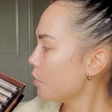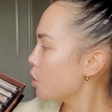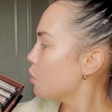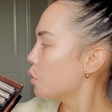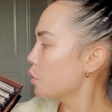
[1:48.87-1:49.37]

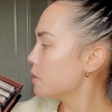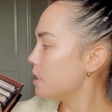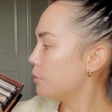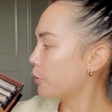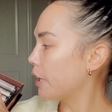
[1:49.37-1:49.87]

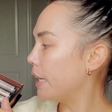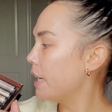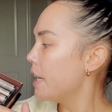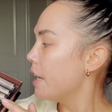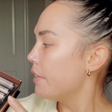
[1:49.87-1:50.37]
cruelty-free.
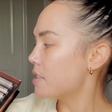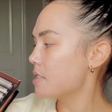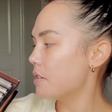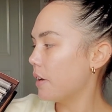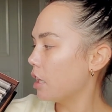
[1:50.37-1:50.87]
This is
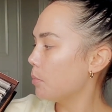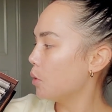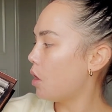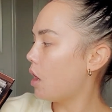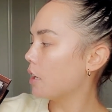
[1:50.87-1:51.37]

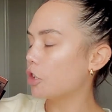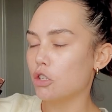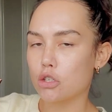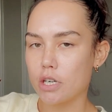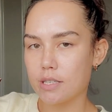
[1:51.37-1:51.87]
available on
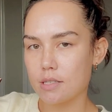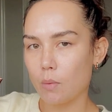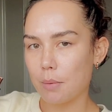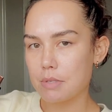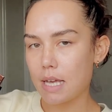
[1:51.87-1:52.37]
Catrice's
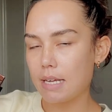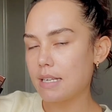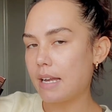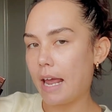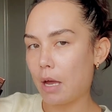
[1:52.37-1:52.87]
website
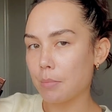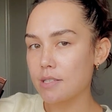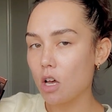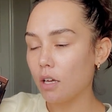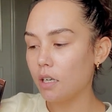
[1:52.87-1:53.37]
and
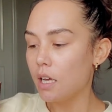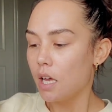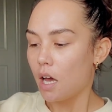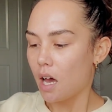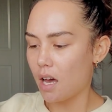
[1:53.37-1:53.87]
Amazon.
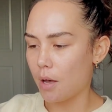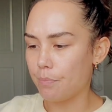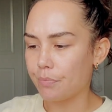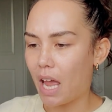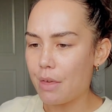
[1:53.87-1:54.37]

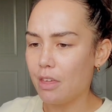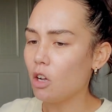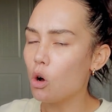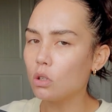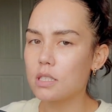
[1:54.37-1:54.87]
Um, I think
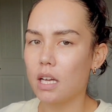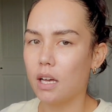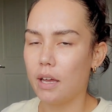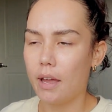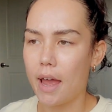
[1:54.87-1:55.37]

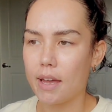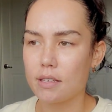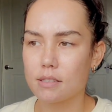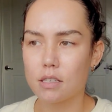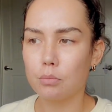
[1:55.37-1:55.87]
Ulta
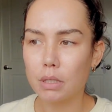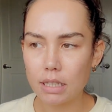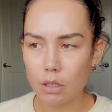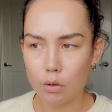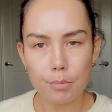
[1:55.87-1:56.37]
has
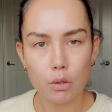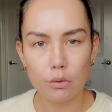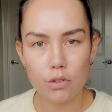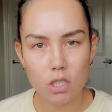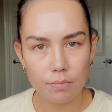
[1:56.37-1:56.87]
completely
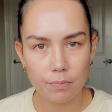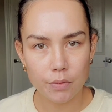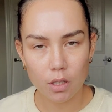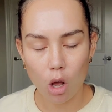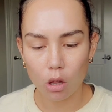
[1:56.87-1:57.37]
removed
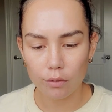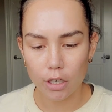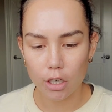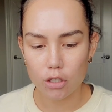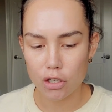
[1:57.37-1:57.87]
all of
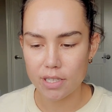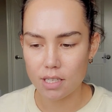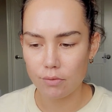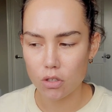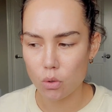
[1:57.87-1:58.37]
their Catrice
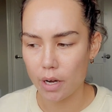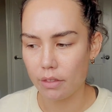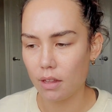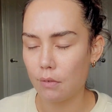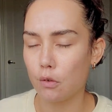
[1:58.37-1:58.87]
inventory. I
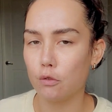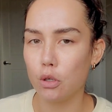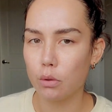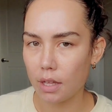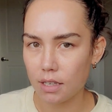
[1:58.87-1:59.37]
think they have a
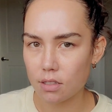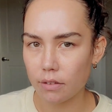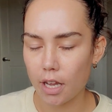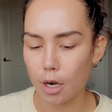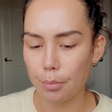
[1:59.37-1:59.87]
few things
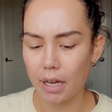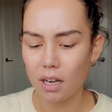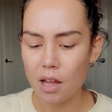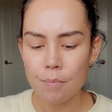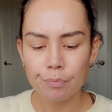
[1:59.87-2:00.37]
on there, but
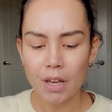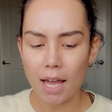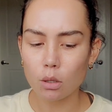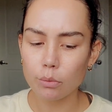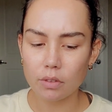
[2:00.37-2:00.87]

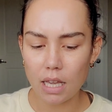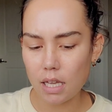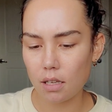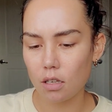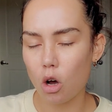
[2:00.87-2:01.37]
I don't think